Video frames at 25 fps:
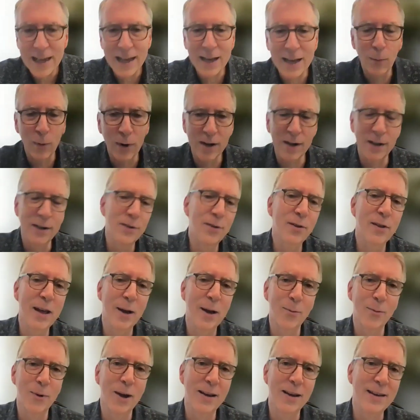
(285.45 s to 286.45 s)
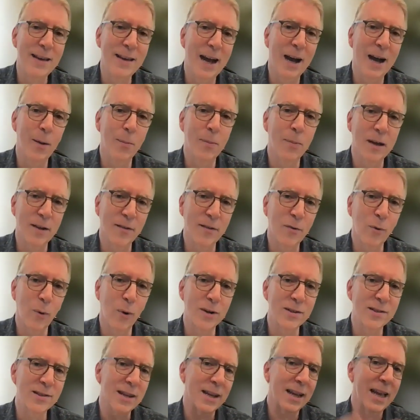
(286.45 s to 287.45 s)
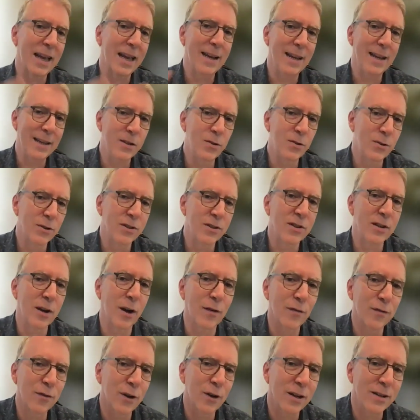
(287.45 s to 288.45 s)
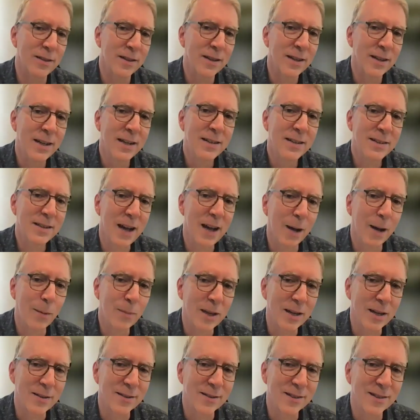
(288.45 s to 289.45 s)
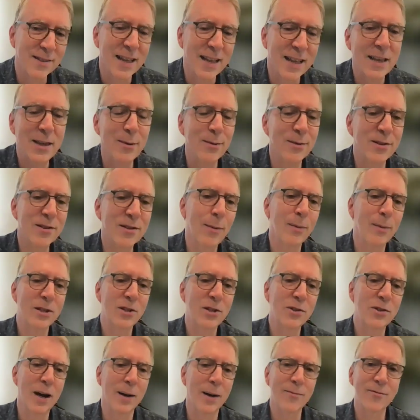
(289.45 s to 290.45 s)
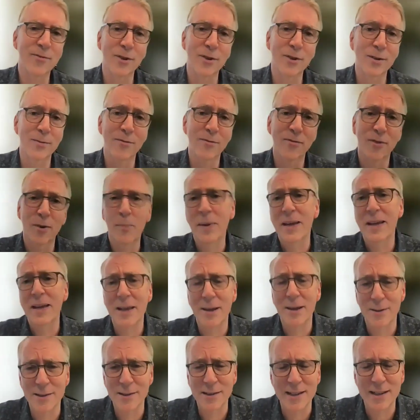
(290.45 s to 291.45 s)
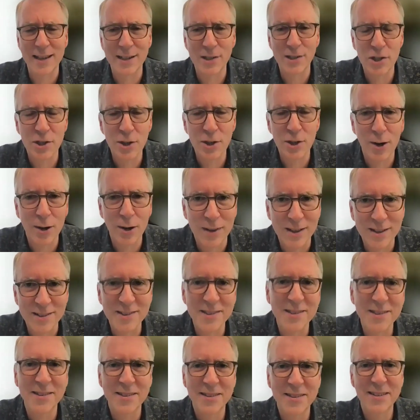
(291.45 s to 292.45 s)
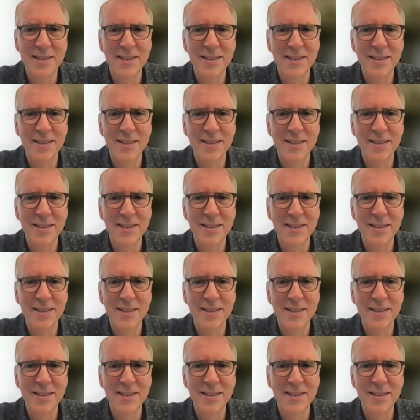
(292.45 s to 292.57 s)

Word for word: And we're going to do that right now by, of course, again, introducing our friend, Tom Giddens. Thank you so much, Tom, for, for being here today and sharing with us.